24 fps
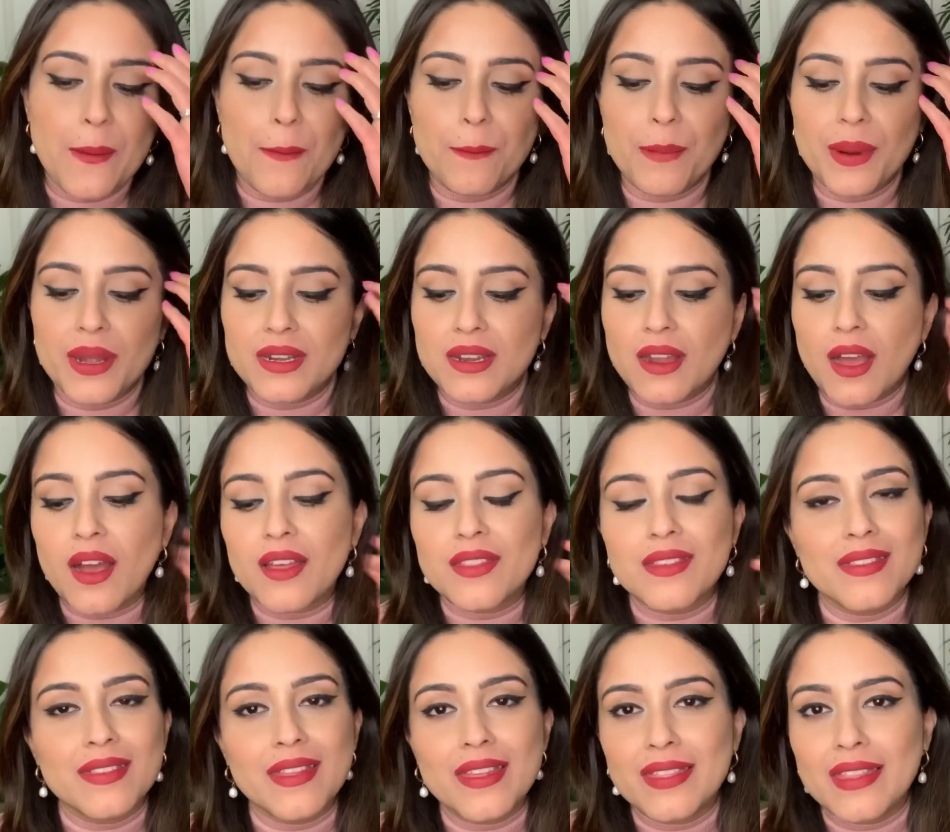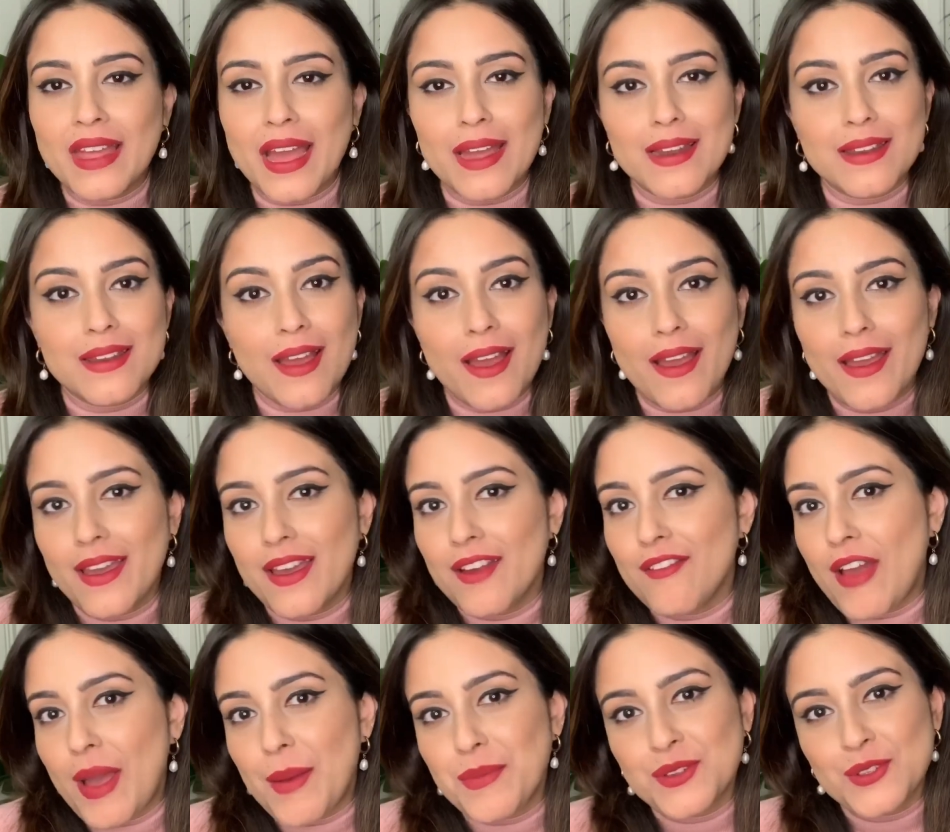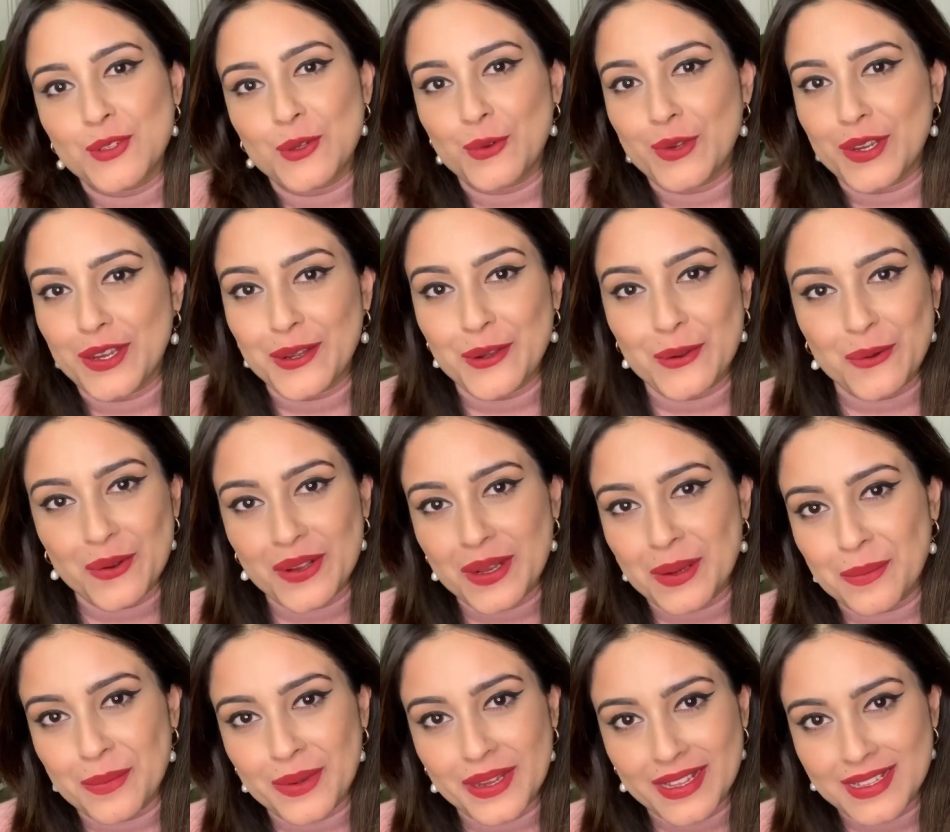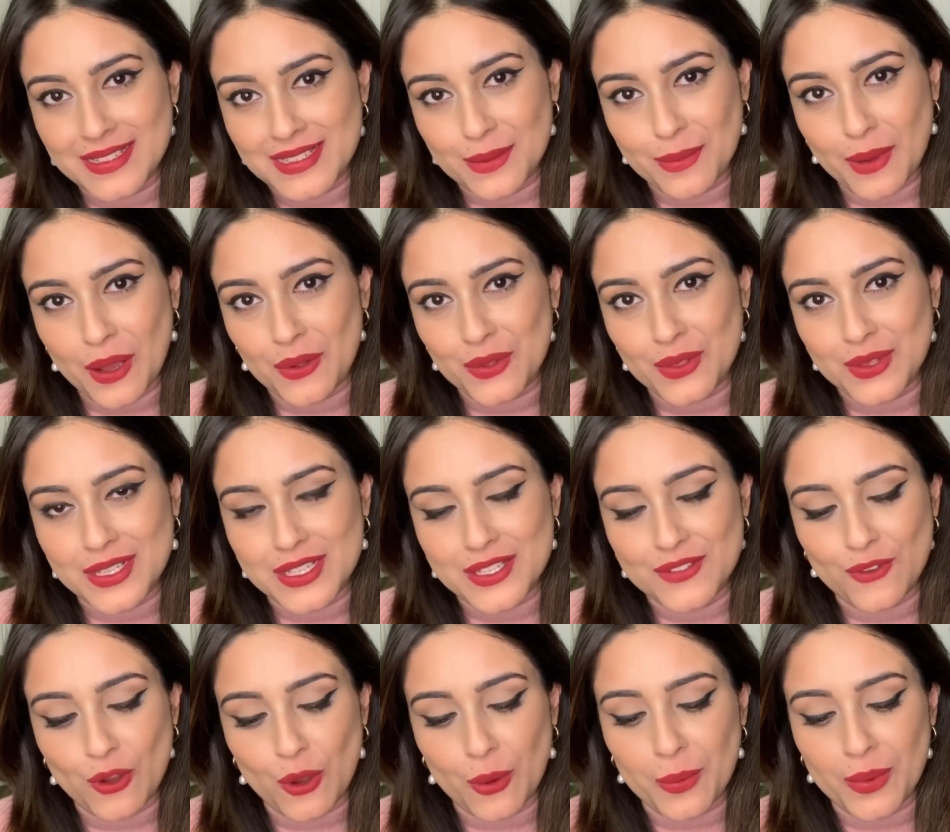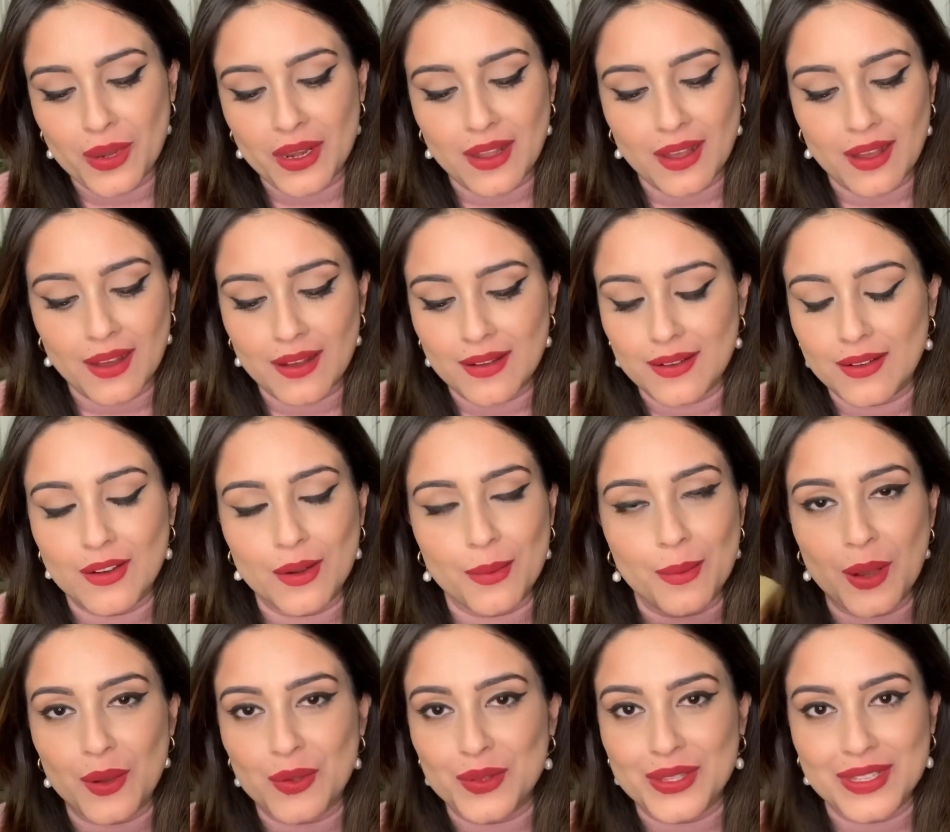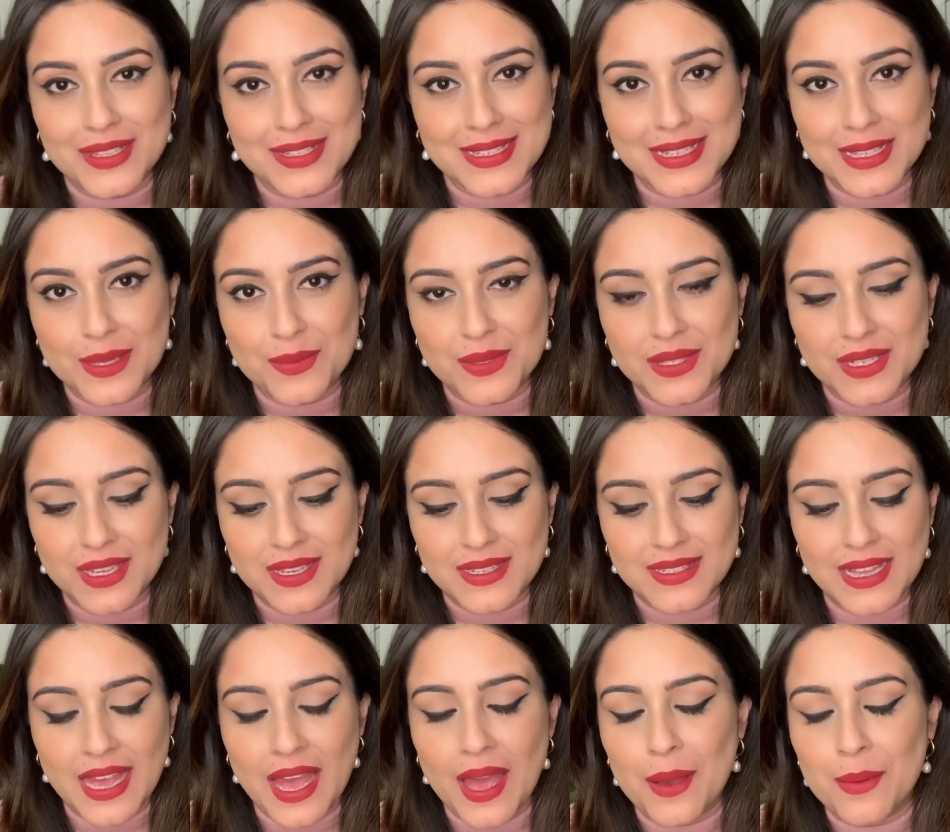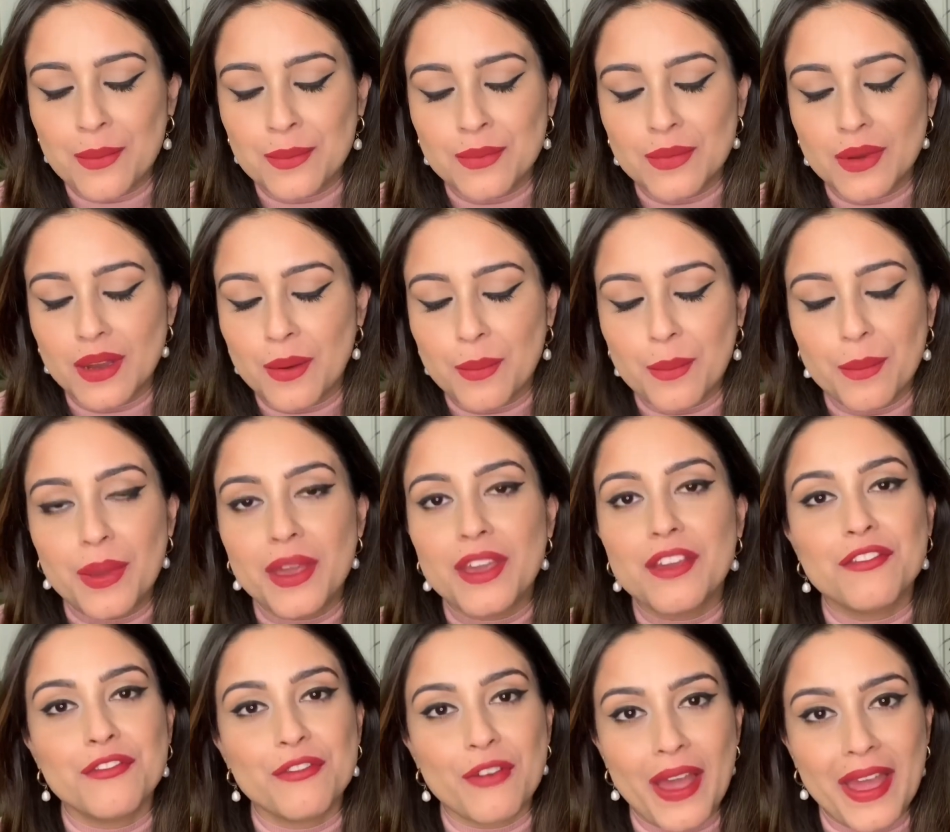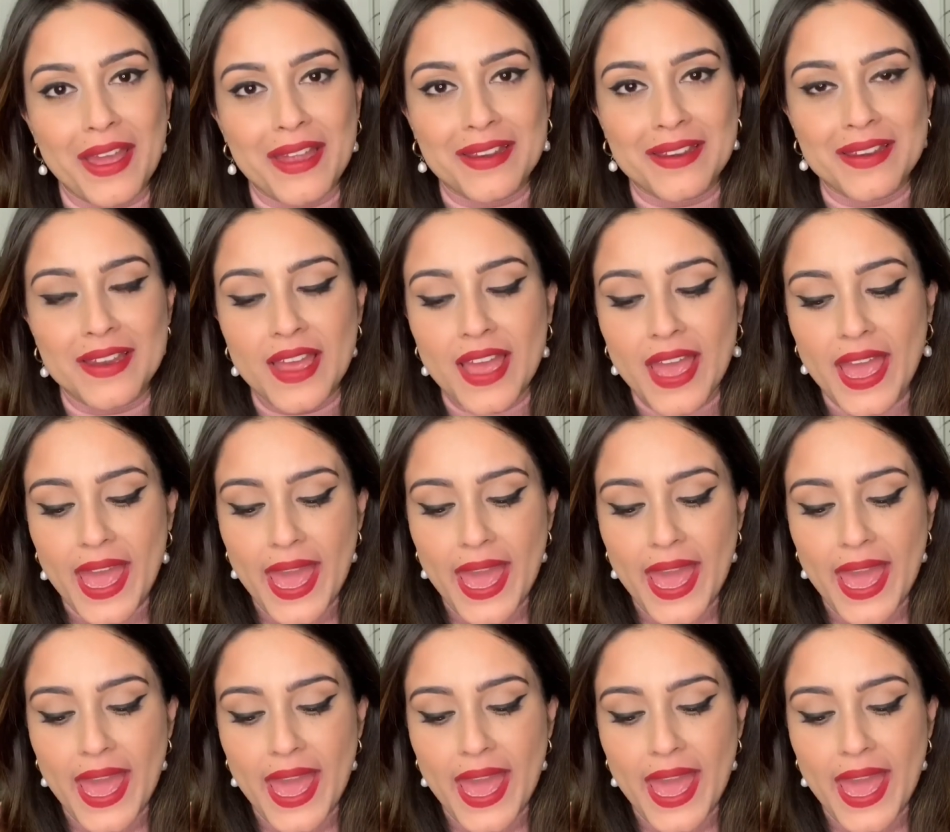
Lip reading: But other than that, I have absolutely no complaints about this formula, about these lipsticks. I'm a big fan.